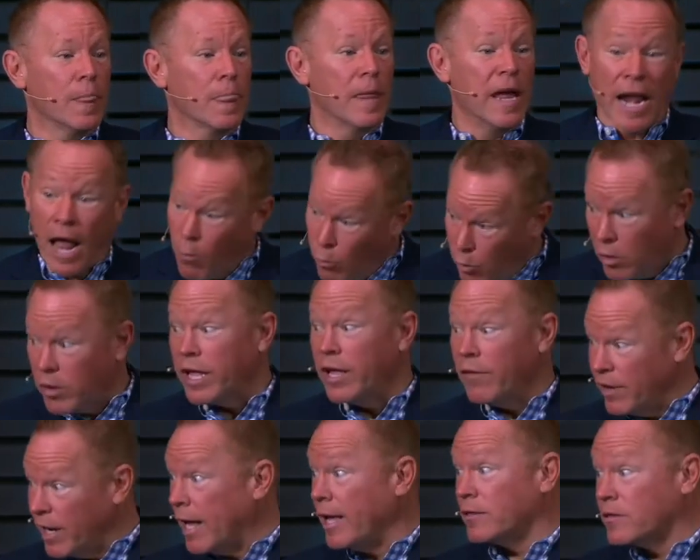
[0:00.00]
And I will
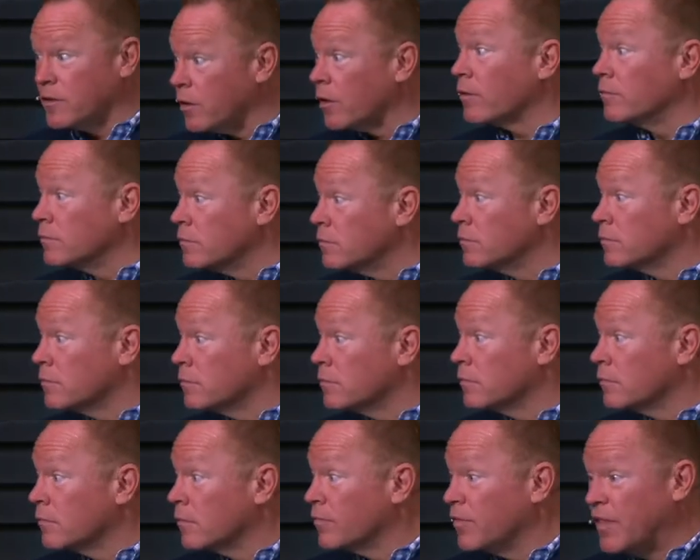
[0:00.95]
give an answer.
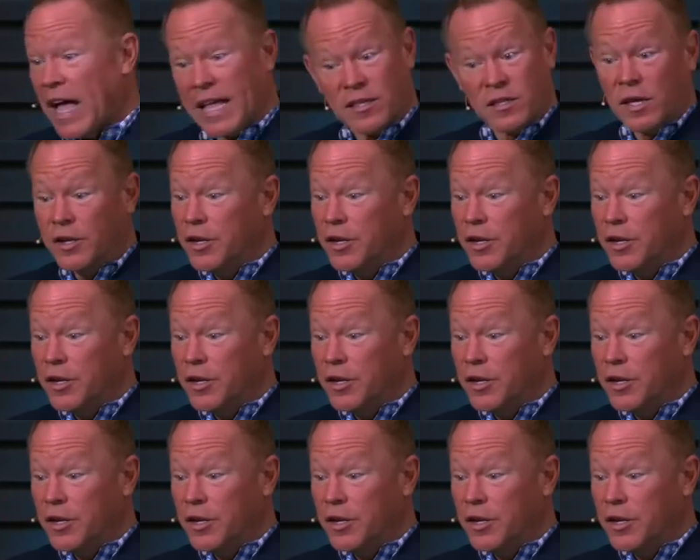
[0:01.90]
That's